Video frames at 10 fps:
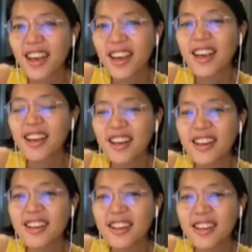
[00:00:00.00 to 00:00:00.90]

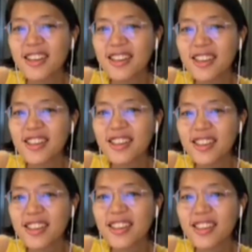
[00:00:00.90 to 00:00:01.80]

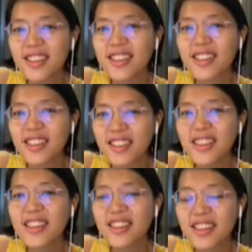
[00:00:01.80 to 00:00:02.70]

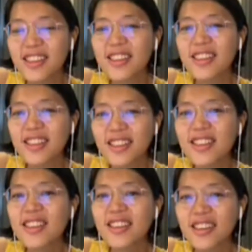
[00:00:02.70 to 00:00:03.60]

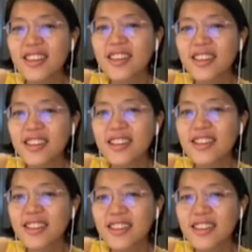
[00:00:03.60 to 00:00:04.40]
(silent)